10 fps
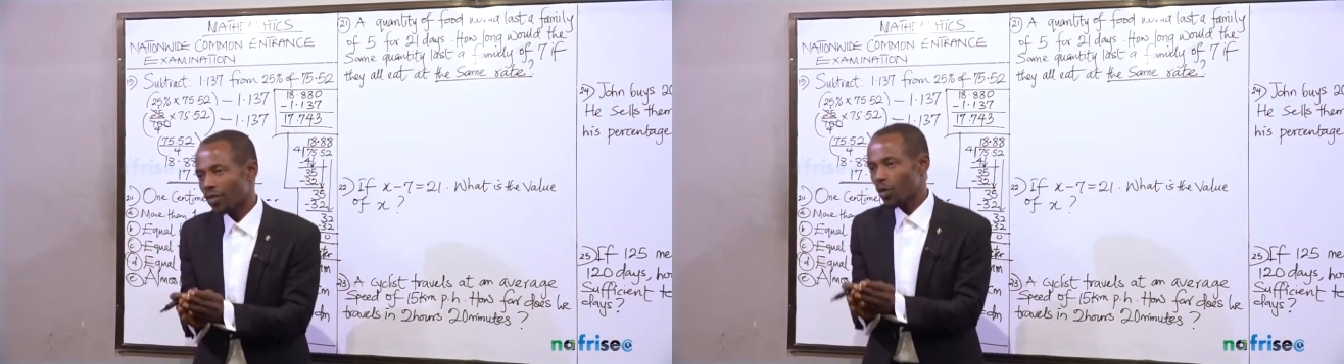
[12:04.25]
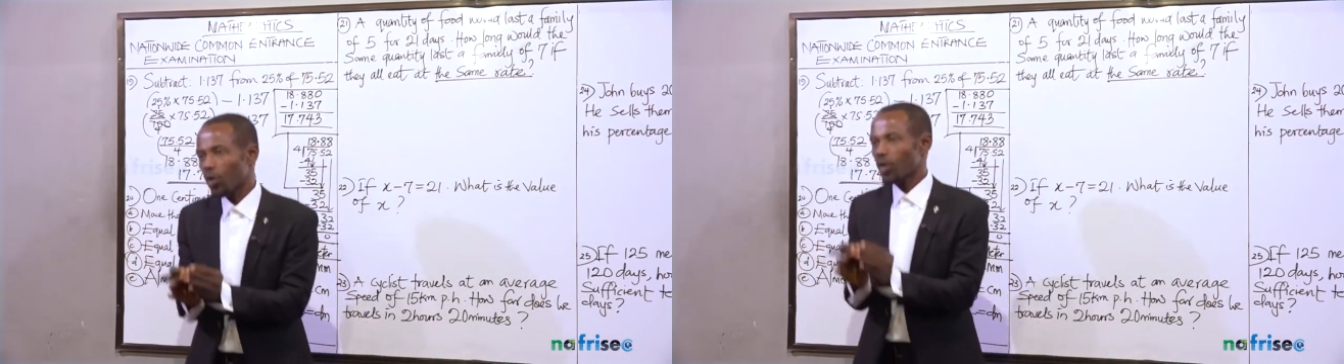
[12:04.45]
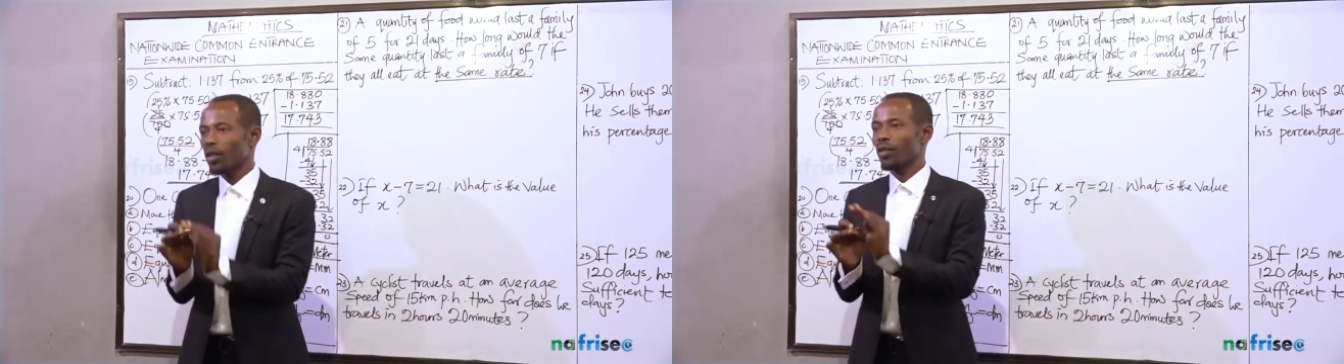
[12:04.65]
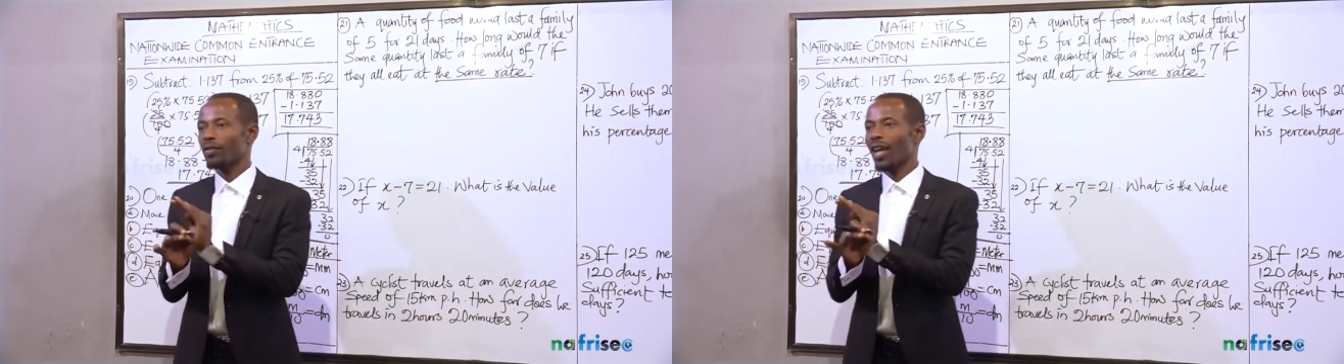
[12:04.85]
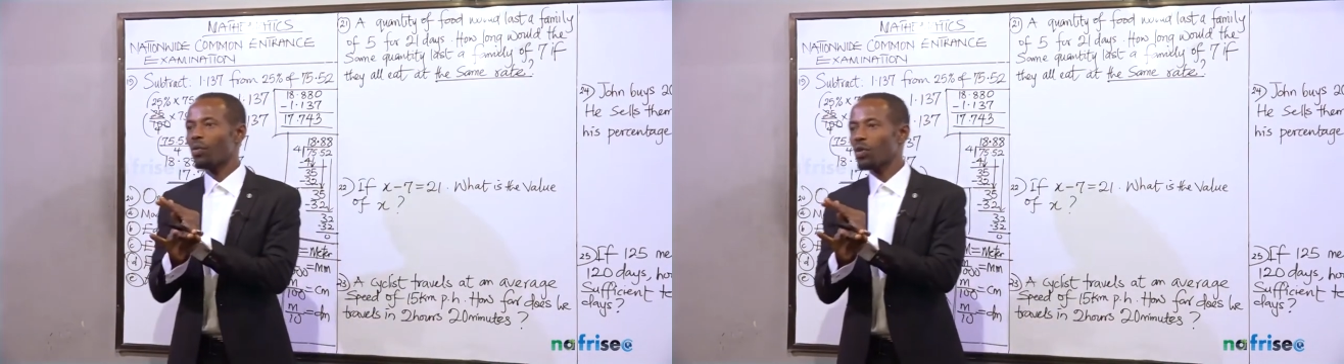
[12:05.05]
So
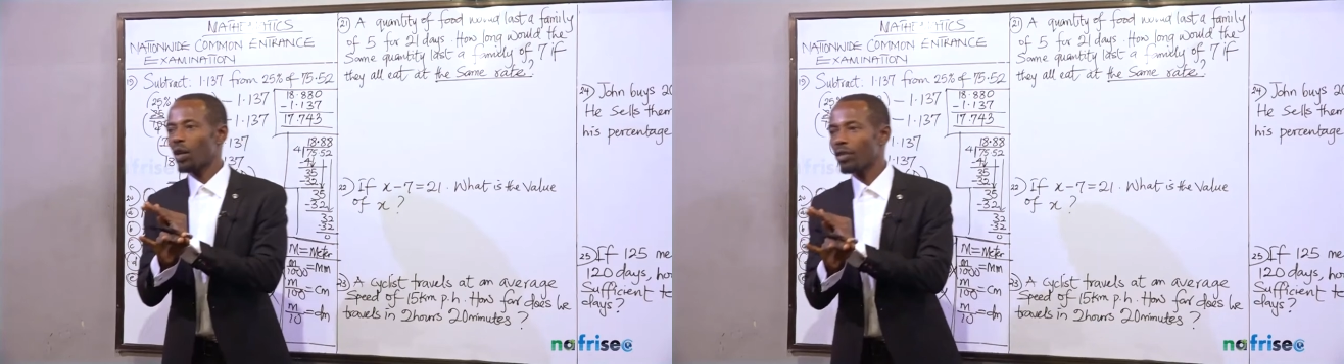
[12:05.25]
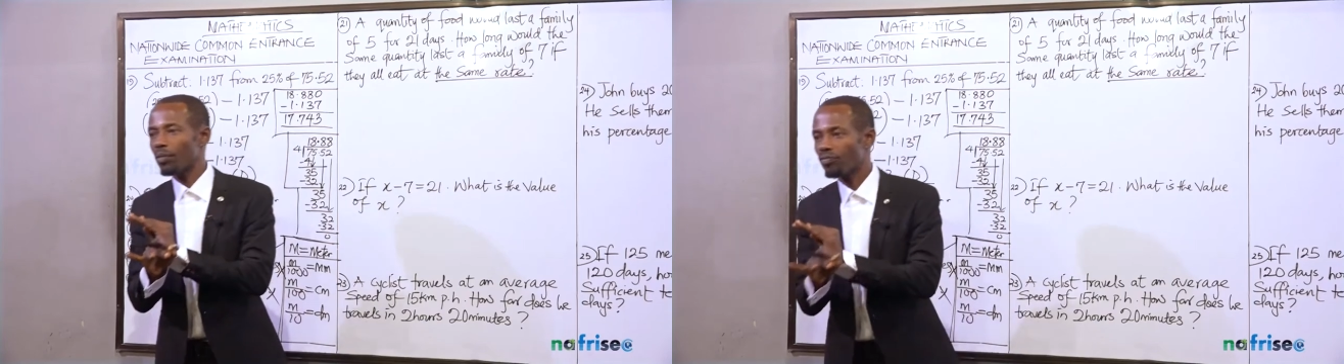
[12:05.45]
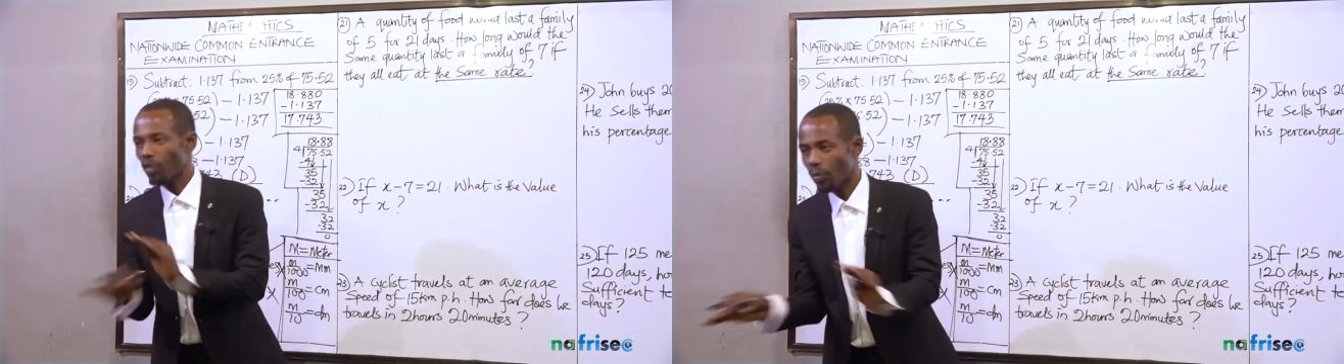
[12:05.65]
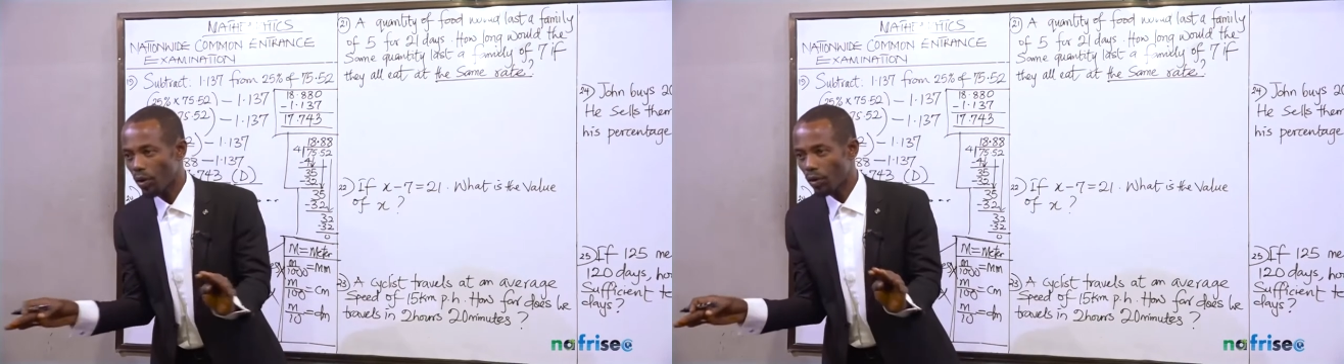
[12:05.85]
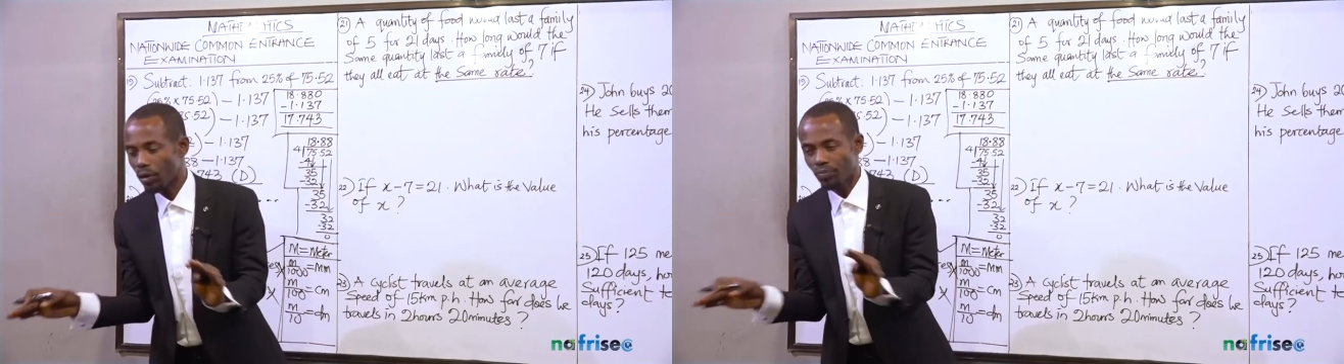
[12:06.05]
that will not be a
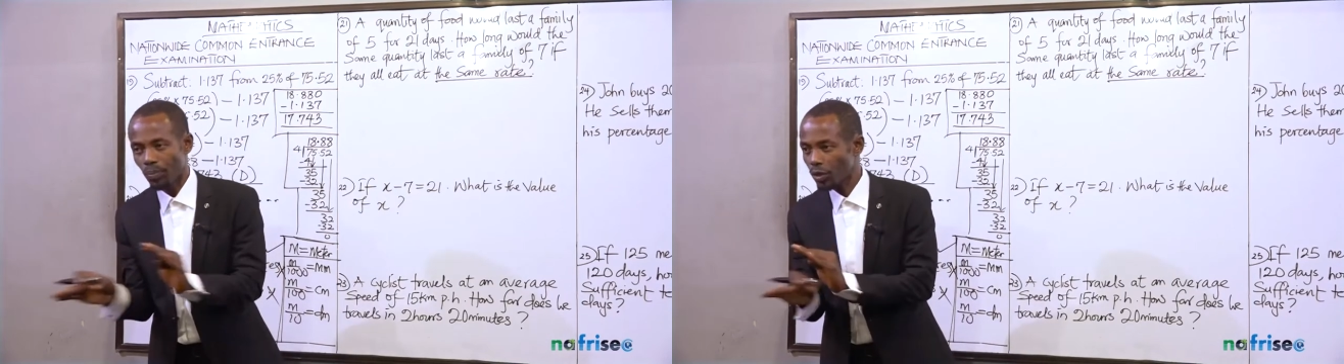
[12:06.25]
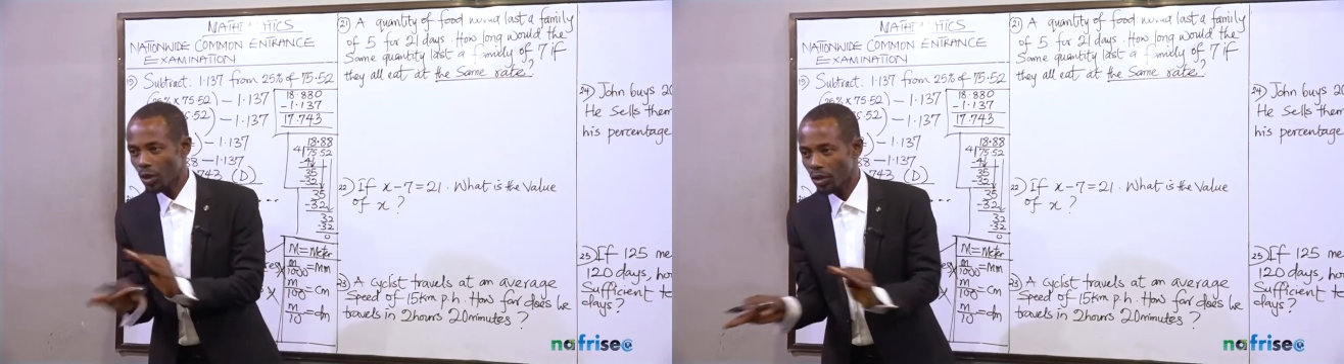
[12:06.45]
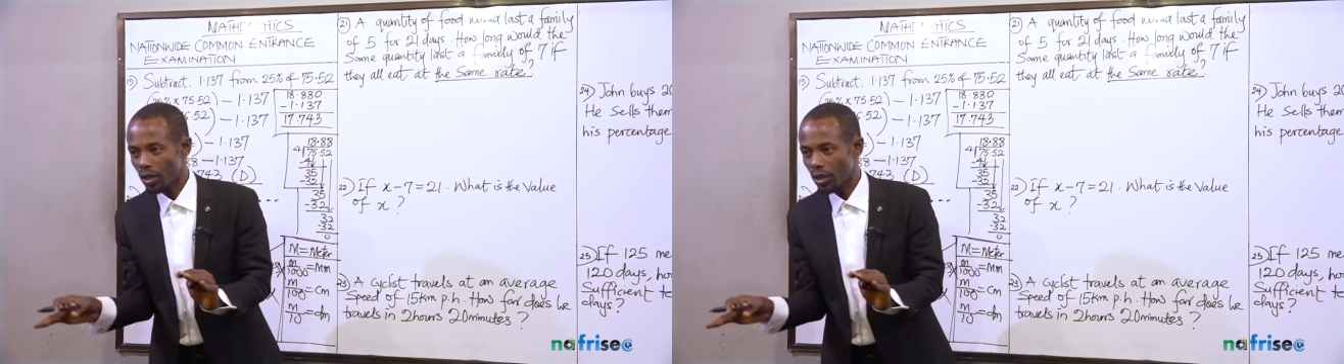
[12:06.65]
proportion.